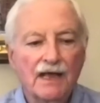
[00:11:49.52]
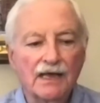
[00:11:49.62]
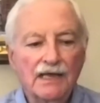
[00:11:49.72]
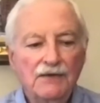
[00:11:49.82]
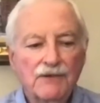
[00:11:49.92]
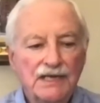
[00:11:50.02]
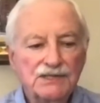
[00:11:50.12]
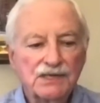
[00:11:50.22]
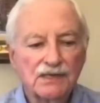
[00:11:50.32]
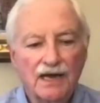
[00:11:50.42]
He
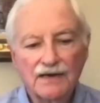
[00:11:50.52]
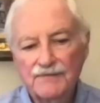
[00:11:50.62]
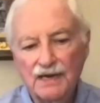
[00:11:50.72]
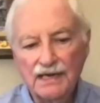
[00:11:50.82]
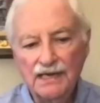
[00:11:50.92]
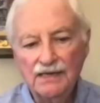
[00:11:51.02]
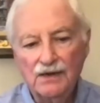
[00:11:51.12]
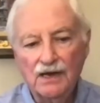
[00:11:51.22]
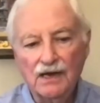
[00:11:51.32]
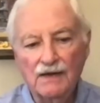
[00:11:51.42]
raised a lot of money
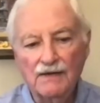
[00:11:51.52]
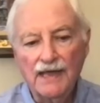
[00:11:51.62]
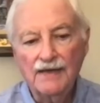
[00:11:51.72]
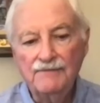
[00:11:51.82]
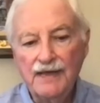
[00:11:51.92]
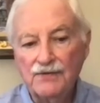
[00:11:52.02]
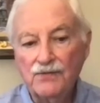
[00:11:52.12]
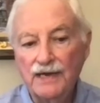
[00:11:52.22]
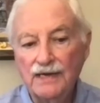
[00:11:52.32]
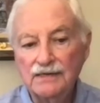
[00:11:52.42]
and met
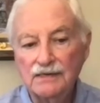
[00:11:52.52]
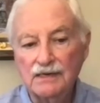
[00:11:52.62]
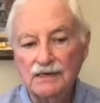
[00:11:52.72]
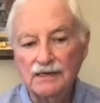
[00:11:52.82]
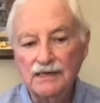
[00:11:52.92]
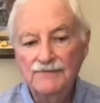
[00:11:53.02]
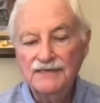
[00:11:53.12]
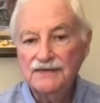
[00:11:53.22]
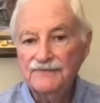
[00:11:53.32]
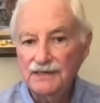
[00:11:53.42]
when
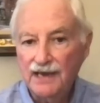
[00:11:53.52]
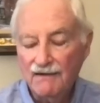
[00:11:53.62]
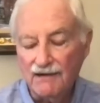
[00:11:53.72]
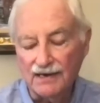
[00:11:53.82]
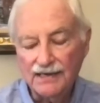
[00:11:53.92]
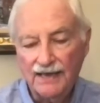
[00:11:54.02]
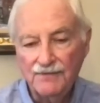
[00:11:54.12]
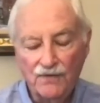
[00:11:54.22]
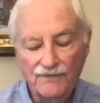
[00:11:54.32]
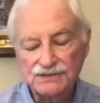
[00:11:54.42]
Eamon de Valera came
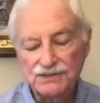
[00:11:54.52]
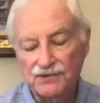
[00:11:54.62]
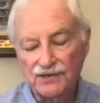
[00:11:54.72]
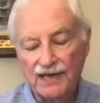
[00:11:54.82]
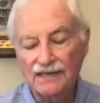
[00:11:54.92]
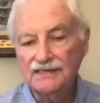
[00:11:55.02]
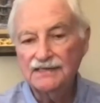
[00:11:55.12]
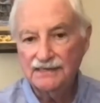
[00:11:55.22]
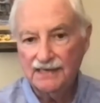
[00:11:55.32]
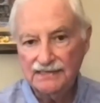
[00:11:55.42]
over to Rhode Island
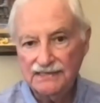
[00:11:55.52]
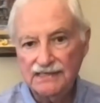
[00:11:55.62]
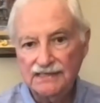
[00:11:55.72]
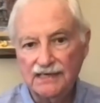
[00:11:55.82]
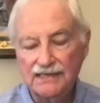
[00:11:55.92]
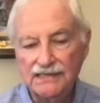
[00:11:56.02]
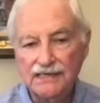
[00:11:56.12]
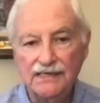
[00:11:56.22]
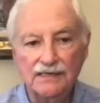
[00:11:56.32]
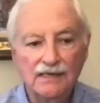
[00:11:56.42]
in
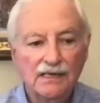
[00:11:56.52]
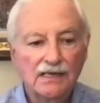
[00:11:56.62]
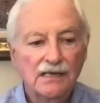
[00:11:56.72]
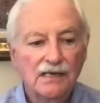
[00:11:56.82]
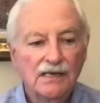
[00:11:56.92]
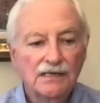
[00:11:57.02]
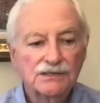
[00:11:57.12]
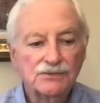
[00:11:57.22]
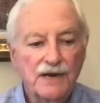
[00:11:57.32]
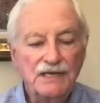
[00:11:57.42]
1919
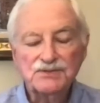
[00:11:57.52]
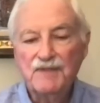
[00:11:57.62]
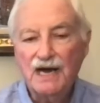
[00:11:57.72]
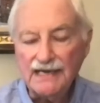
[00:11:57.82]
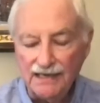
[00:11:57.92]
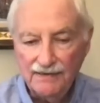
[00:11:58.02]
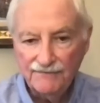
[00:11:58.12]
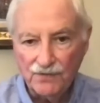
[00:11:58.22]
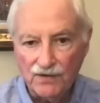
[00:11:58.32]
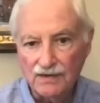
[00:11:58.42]
to raise money
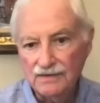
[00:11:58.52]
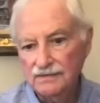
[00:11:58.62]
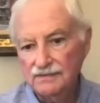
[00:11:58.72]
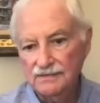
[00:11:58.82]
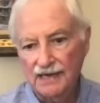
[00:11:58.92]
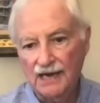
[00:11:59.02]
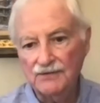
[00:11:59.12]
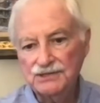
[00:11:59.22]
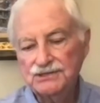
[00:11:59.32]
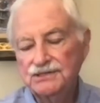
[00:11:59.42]
for the
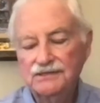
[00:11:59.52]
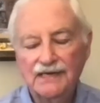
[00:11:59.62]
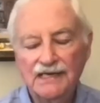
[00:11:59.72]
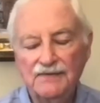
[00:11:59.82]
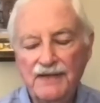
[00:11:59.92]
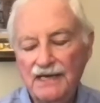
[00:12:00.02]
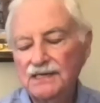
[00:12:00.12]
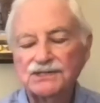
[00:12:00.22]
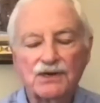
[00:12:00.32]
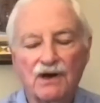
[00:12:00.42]
Irish
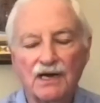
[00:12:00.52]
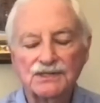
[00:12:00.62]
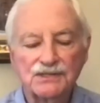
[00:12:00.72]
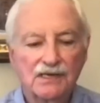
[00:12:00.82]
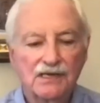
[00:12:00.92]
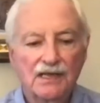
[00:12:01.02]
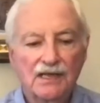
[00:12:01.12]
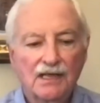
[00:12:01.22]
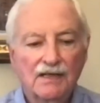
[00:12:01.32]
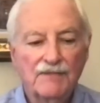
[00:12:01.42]
independence cause. My